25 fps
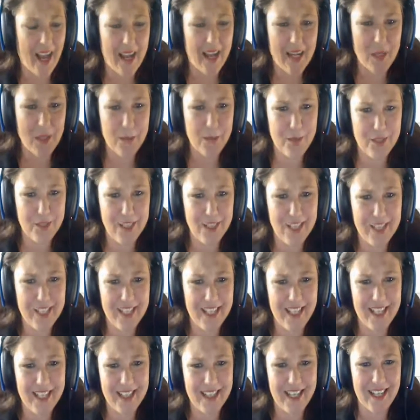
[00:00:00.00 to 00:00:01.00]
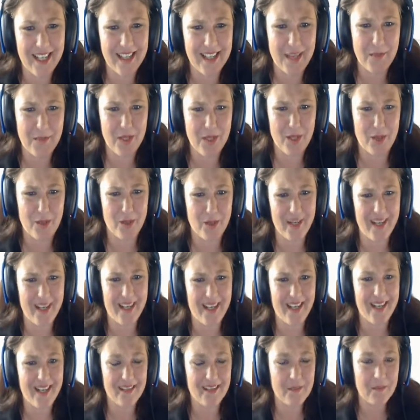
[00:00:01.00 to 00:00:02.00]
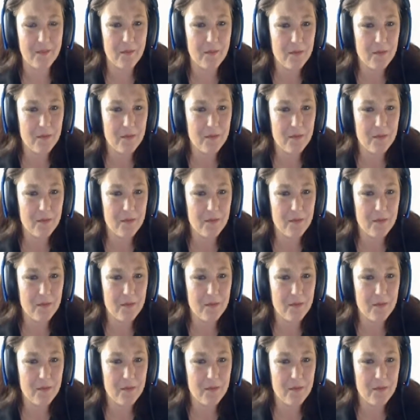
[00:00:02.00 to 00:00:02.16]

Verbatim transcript: I'd appreciate that. That'd be great.